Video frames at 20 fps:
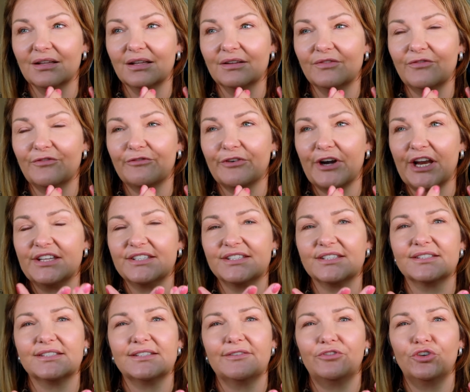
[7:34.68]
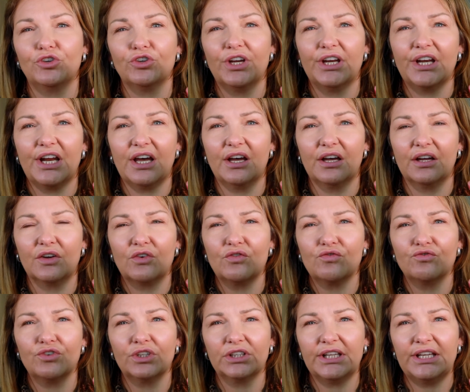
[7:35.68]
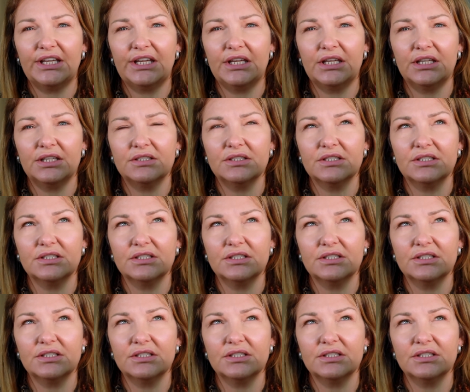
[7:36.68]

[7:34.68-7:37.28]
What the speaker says: for instance, if you're in a really